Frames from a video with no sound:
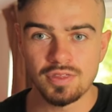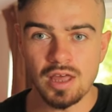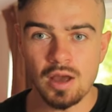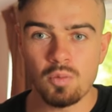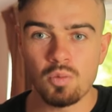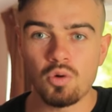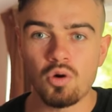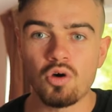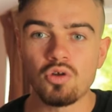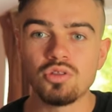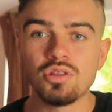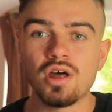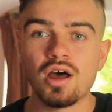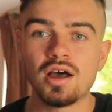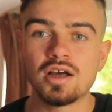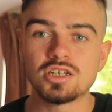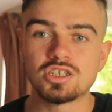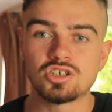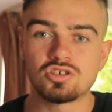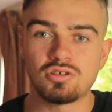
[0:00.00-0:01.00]
That will
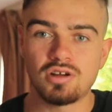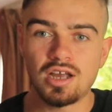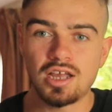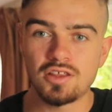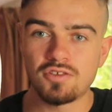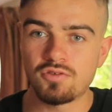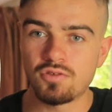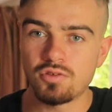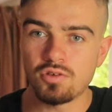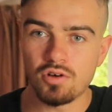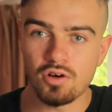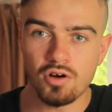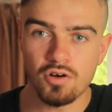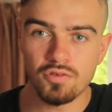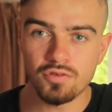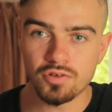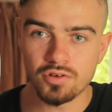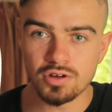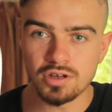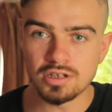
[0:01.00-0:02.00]
not transfer
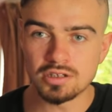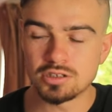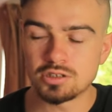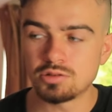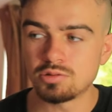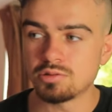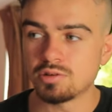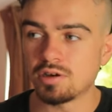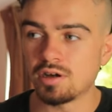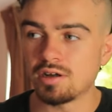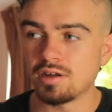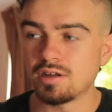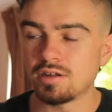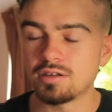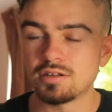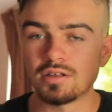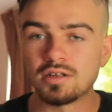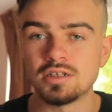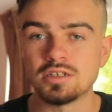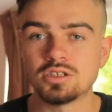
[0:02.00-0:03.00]
over into a
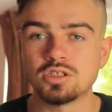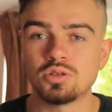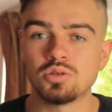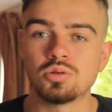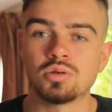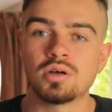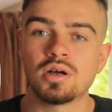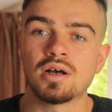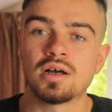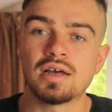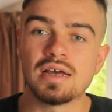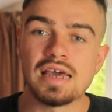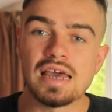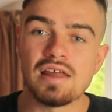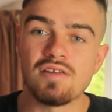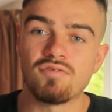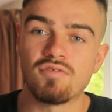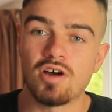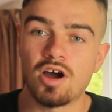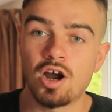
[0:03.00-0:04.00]
into a
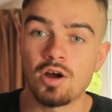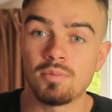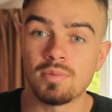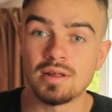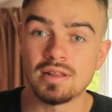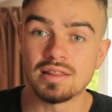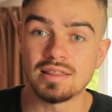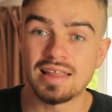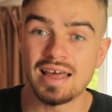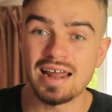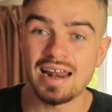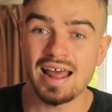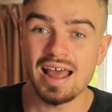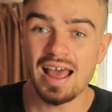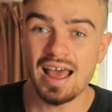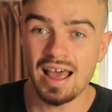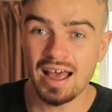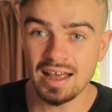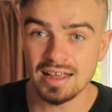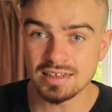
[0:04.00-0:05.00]
environment that
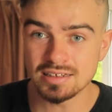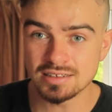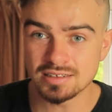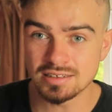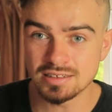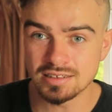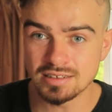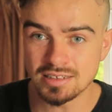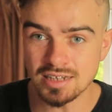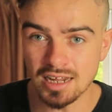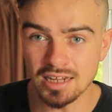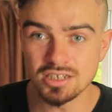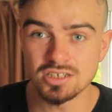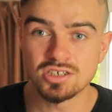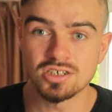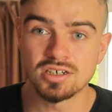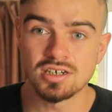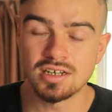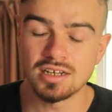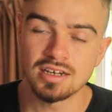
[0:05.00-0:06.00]
has
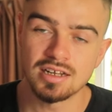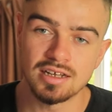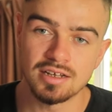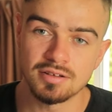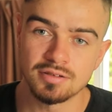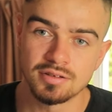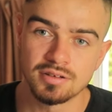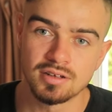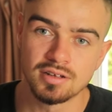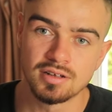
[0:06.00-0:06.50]
tension in it.